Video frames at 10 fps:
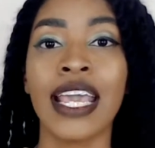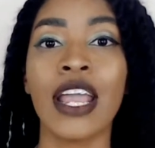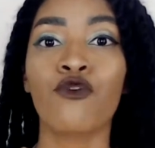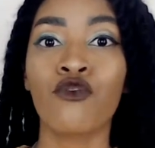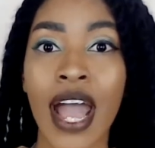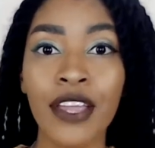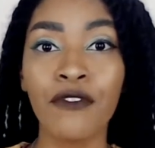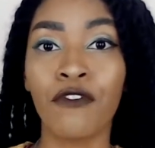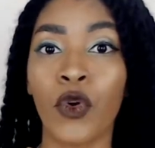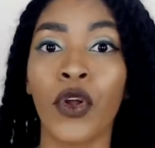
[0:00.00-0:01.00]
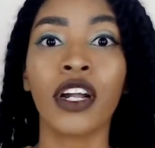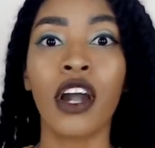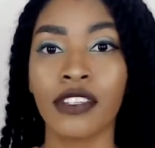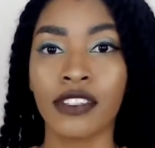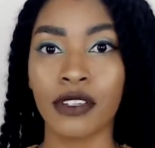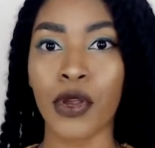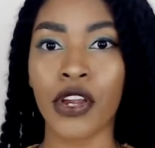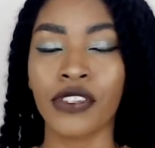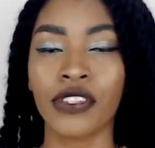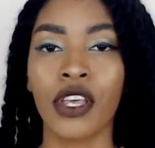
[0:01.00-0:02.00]
Write for
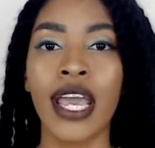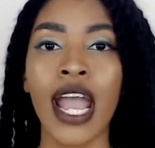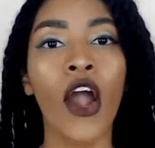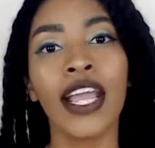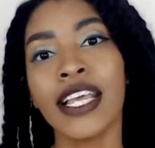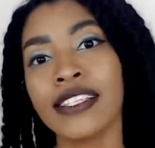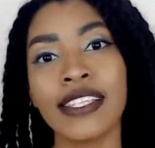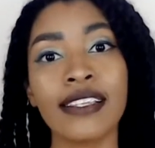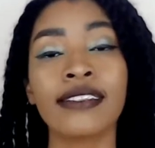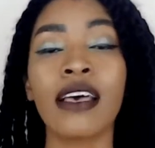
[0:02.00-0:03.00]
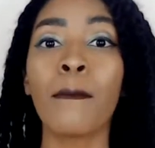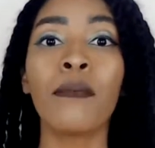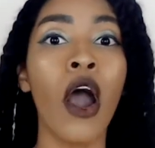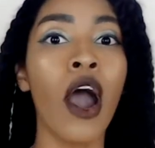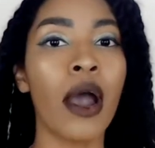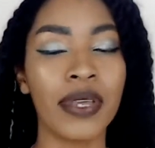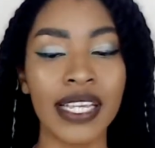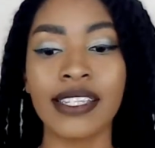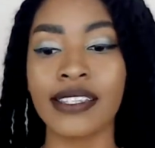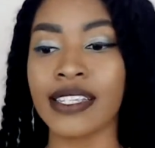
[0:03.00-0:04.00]
customers. Is this a mom? Is
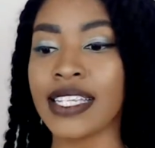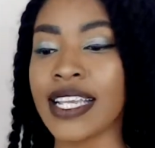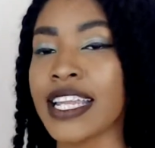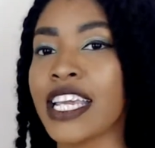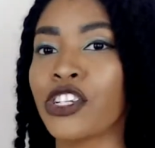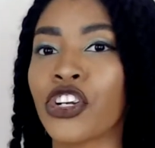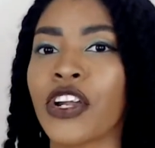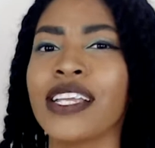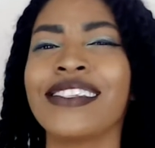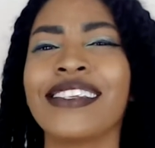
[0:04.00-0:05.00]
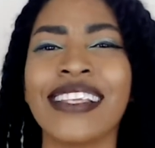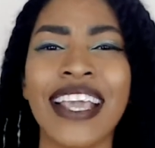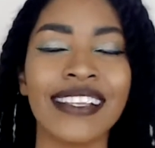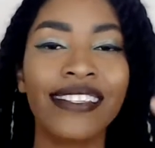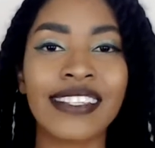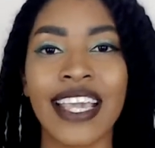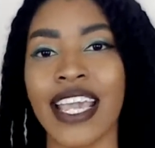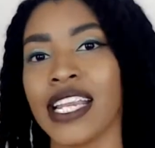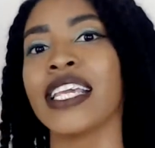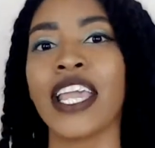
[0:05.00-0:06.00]
this a teenager? Is this a
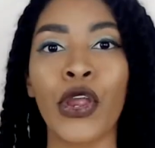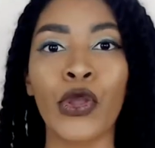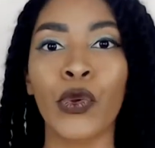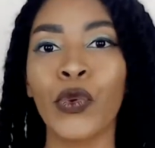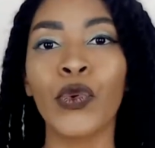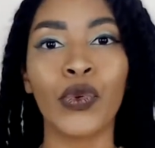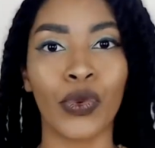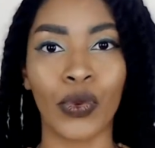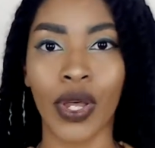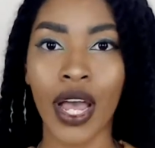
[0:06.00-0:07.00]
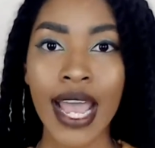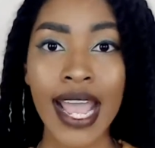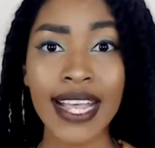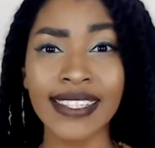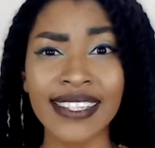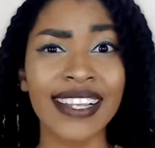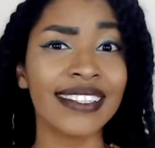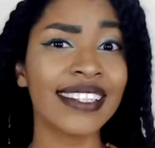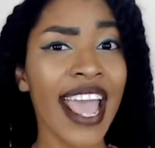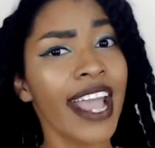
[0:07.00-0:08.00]
skincare guru? Is this a
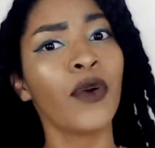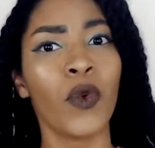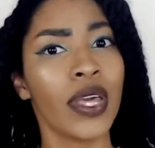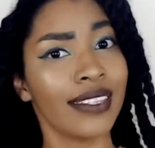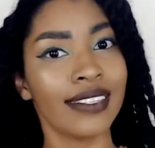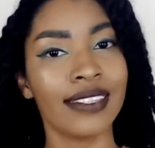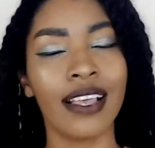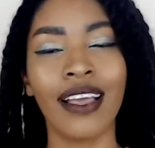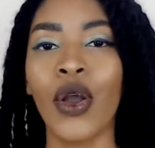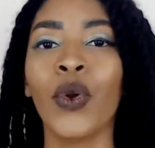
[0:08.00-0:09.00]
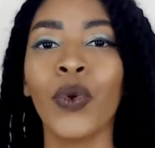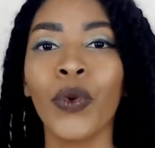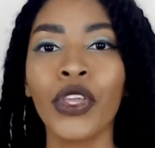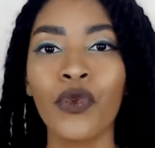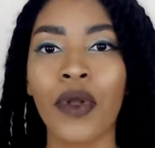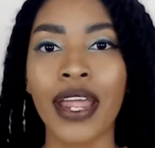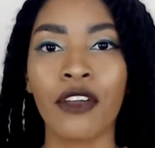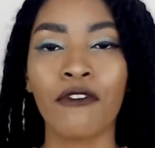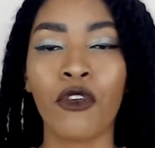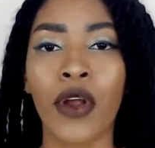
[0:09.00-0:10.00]
tech whiz? Who are you writing
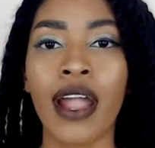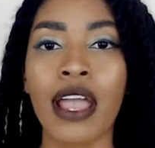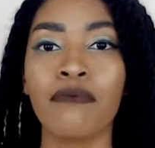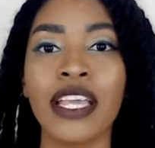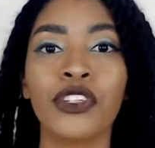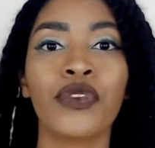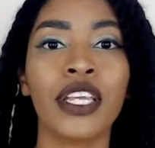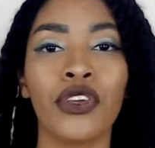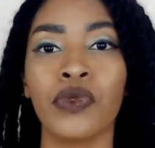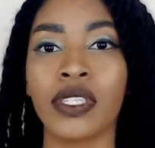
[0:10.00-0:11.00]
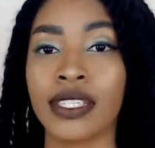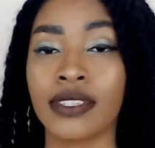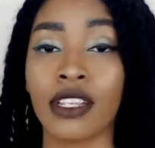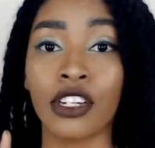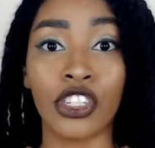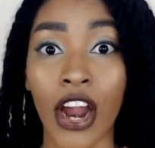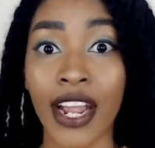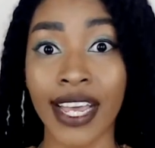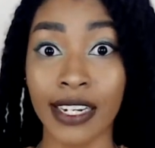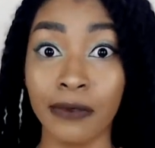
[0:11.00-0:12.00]
for? make sure that you use the
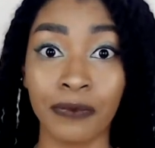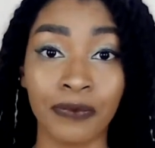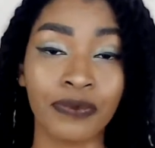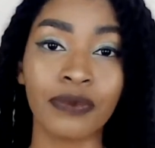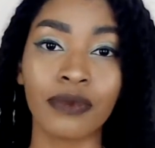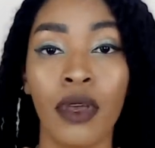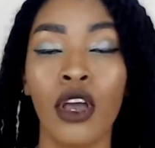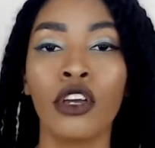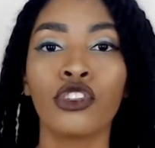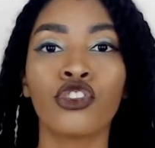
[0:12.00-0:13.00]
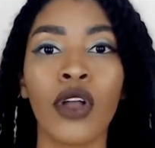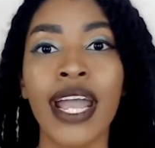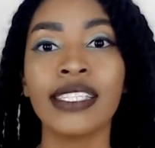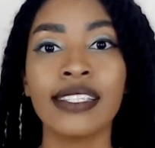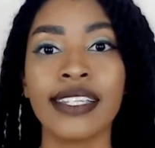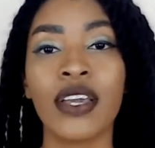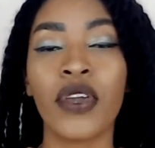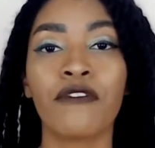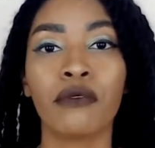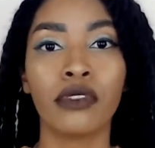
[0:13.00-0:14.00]
jargon. Try to stay away
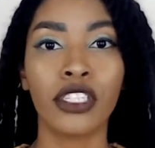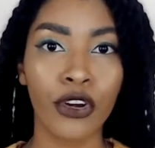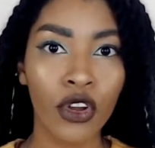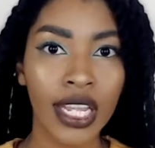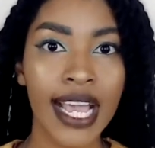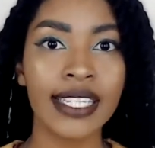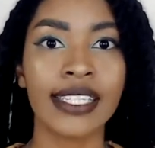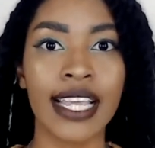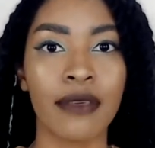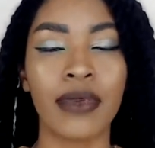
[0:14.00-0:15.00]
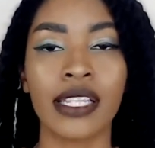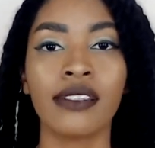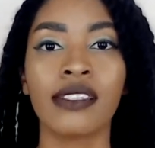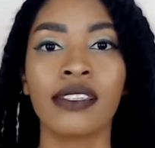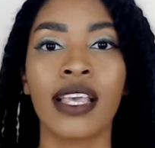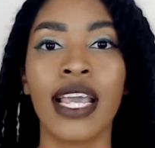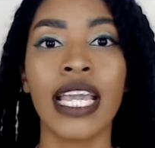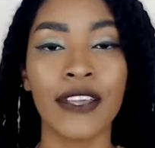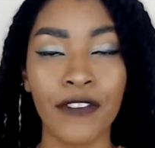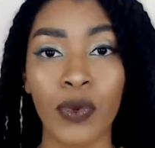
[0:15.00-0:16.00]
from generalized statements
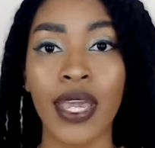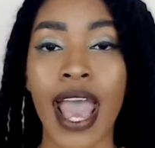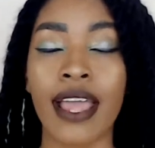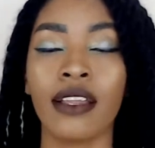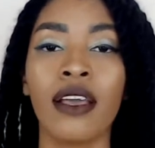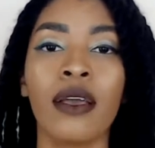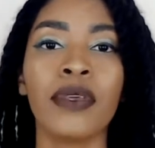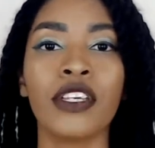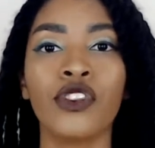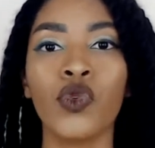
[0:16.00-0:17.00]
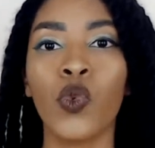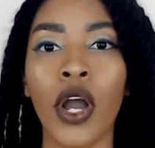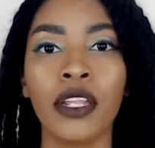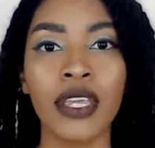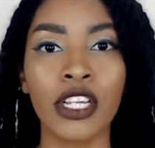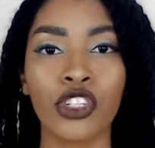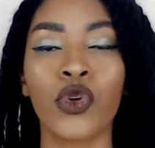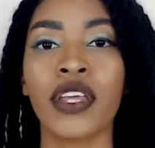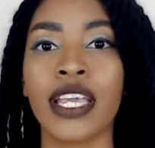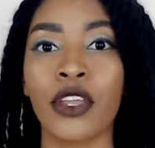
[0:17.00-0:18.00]
if you can, because you want to make sure
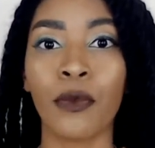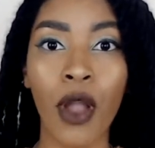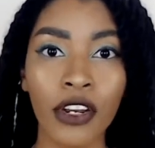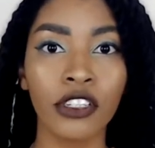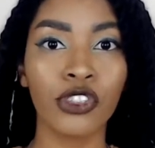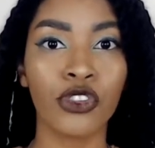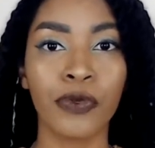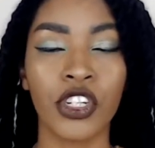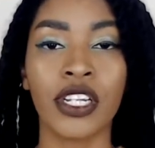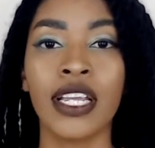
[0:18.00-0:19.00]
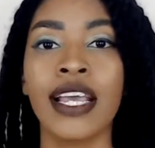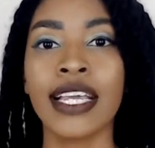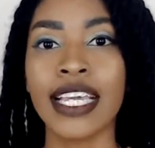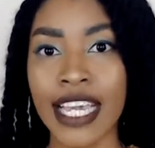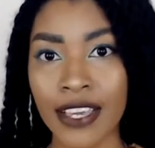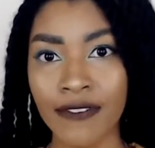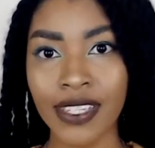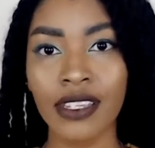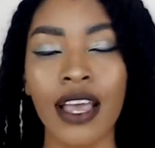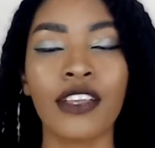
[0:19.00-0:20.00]
that your product description gives
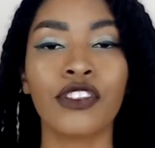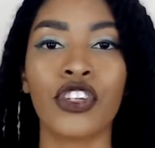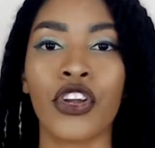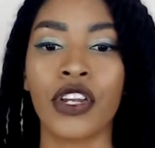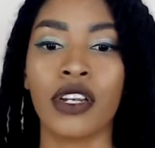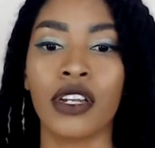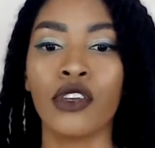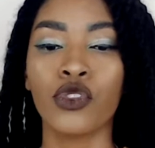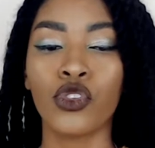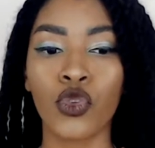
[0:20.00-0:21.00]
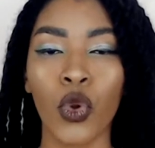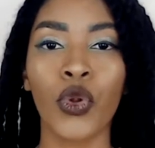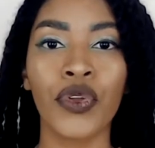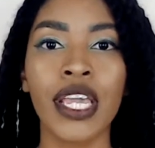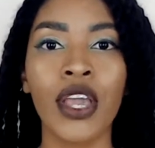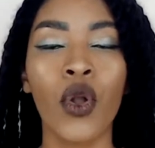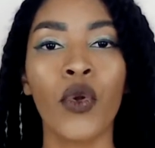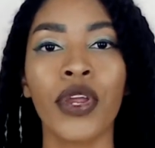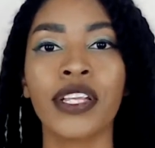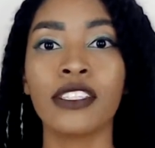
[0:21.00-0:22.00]
a certain story or
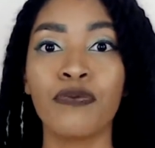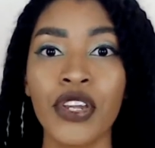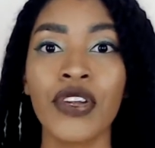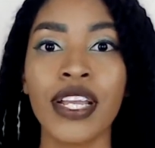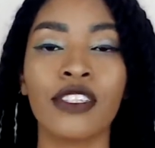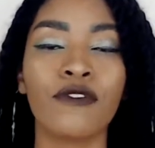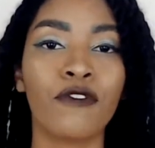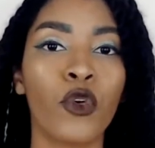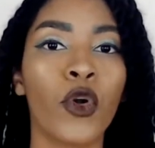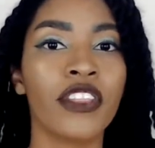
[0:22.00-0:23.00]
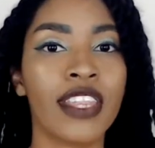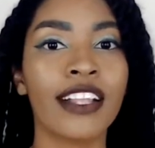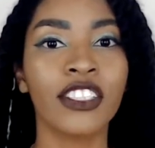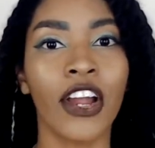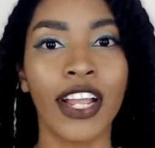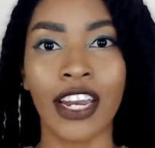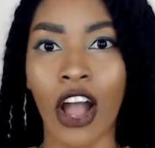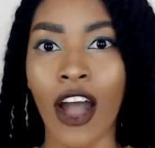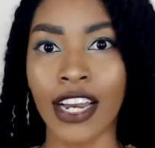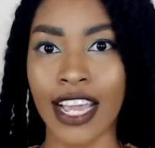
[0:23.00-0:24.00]
experience for that target
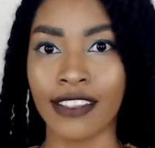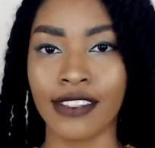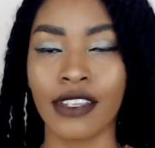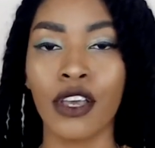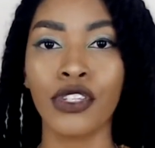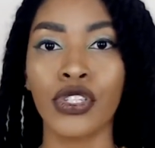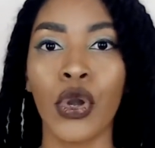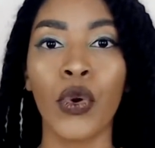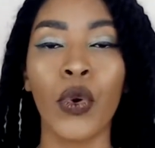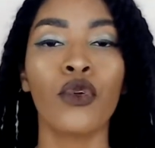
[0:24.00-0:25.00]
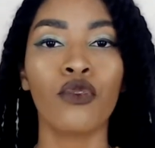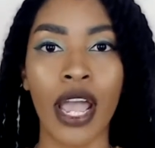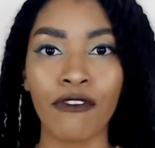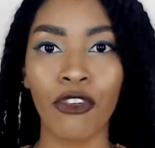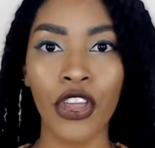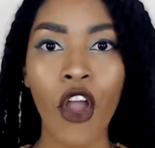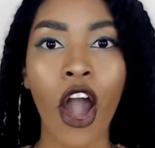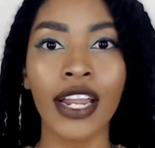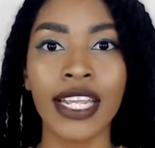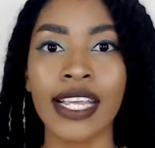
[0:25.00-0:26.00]
audience. So write for your
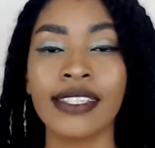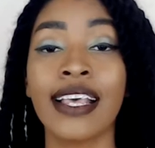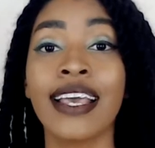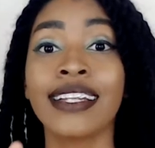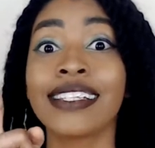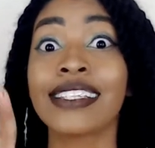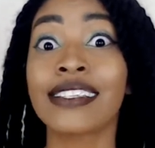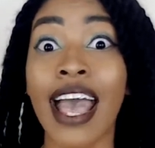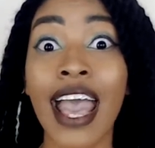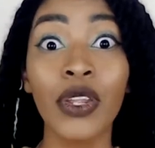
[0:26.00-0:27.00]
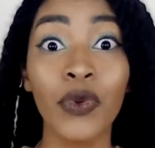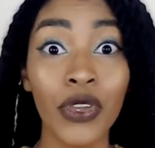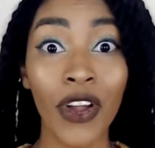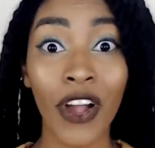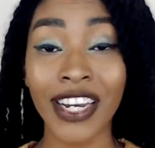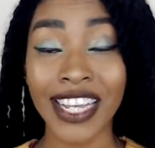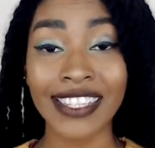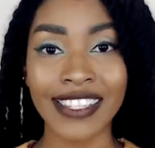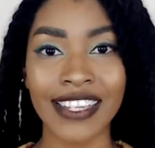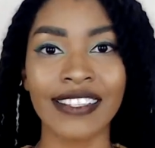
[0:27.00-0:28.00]
audience, decide who your audience
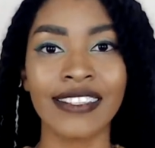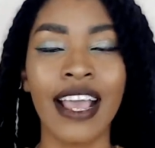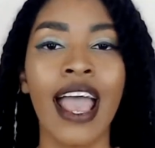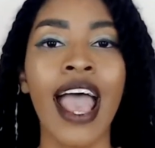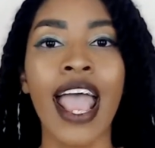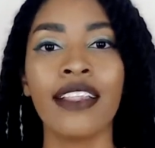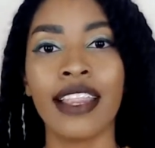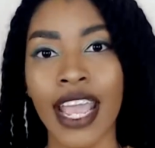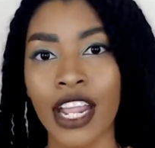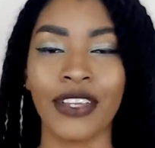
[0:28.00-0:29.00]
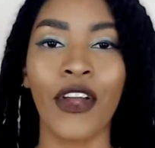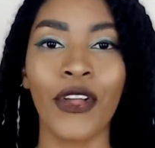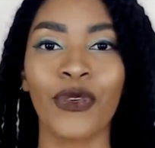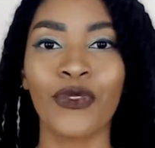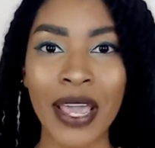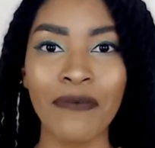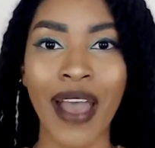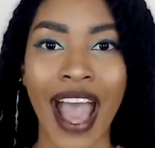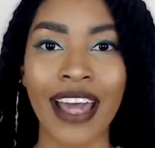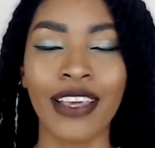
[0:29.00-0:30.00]
is, and then you're on the right
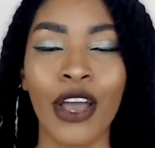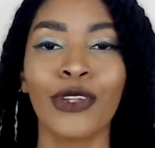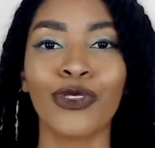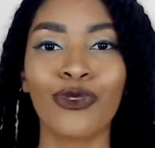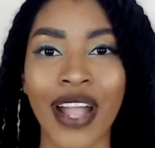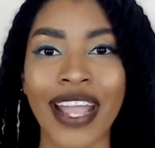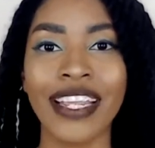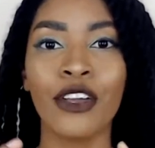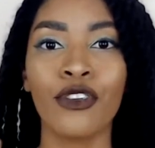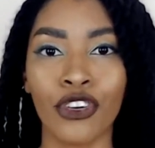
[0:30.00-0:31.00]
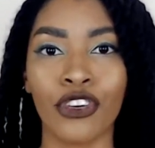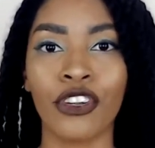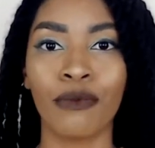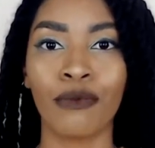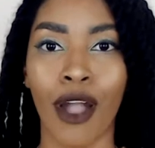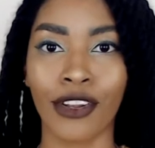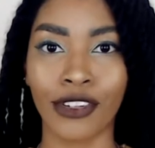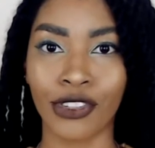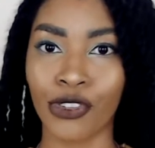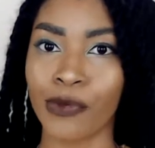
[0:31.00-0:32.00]
path to writing good product
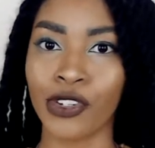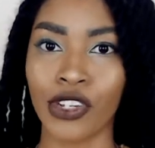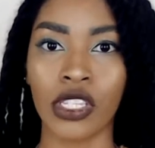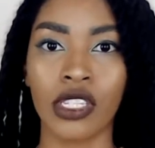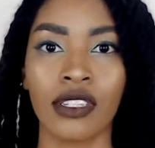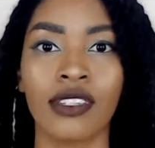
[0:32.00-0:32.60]
descriptions.